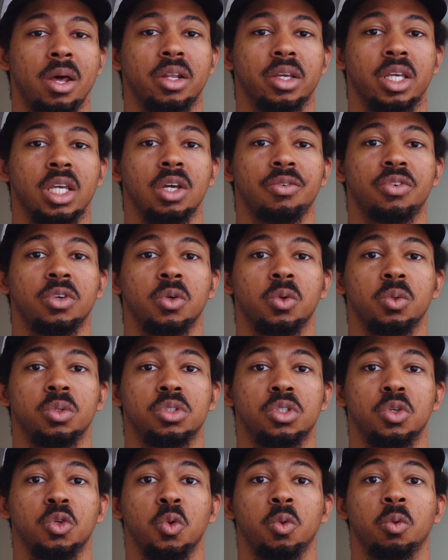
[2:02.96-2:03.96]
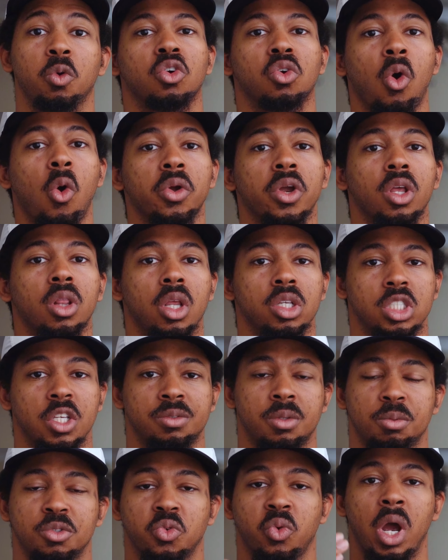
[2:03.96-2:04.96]
to give you to grow your list of
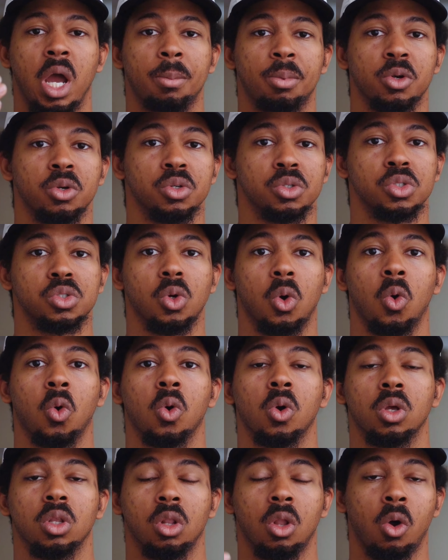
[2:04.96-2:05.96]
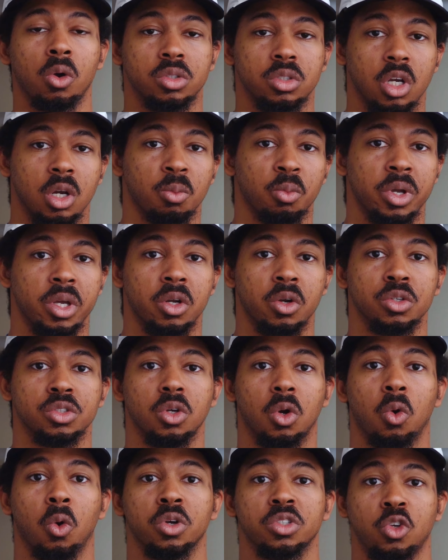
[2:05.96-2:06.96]
subscribers or long-term readers
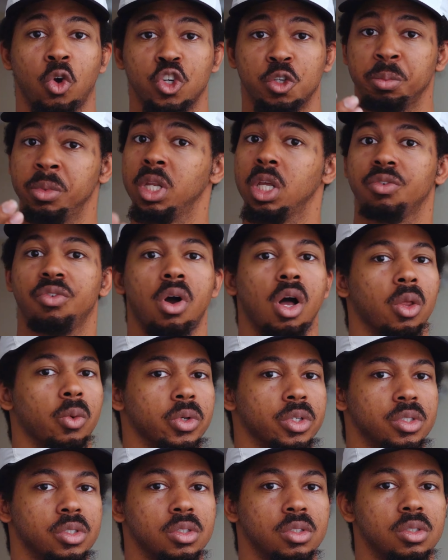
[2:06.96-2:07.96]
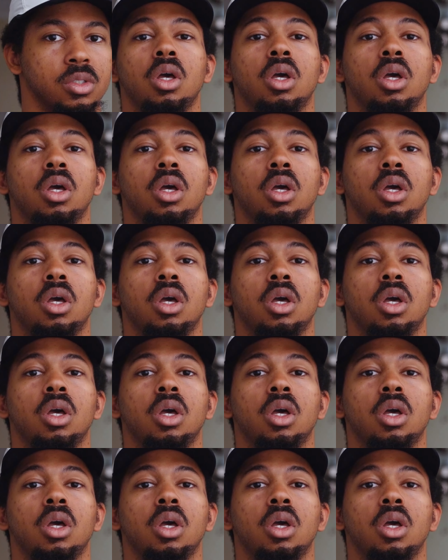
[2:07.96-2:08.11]
or social media followers.